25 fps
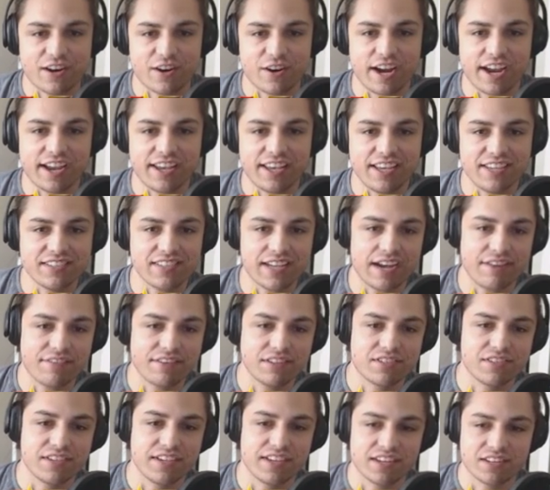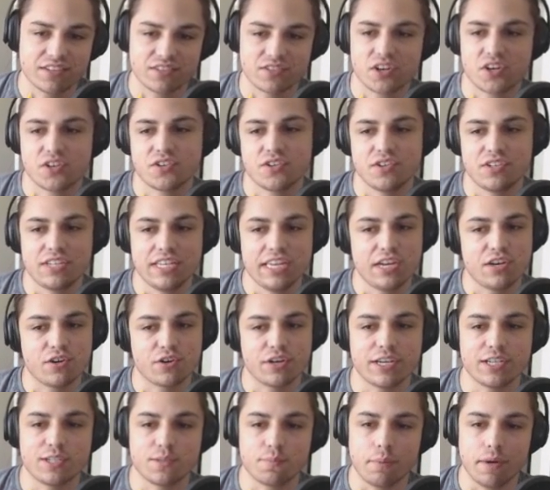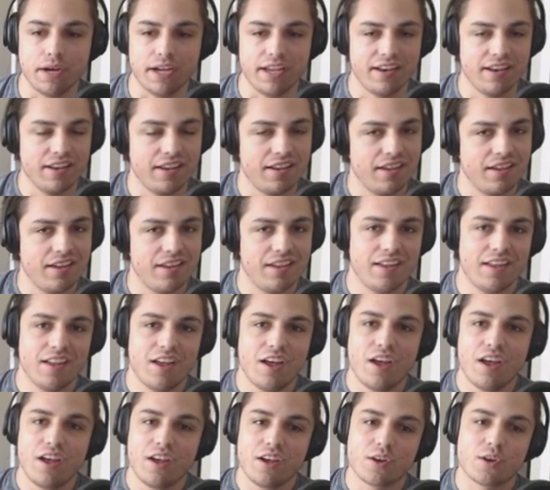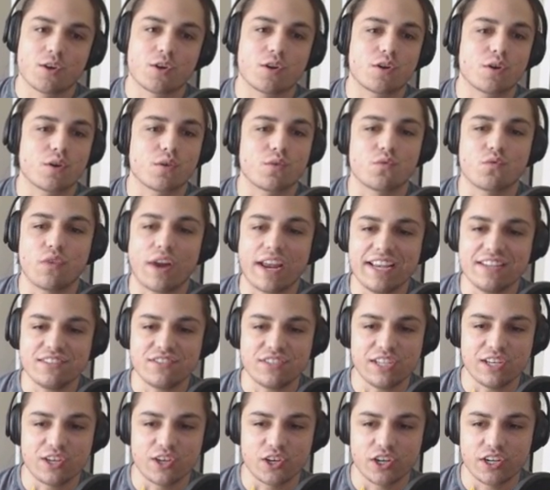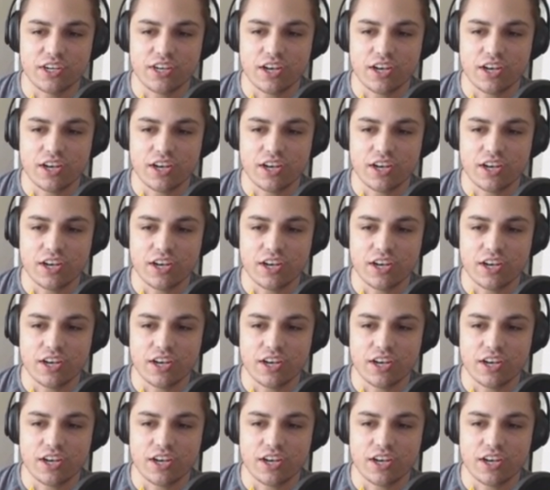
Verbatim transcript: Greinke is obviously going to start to decrease, but crazy good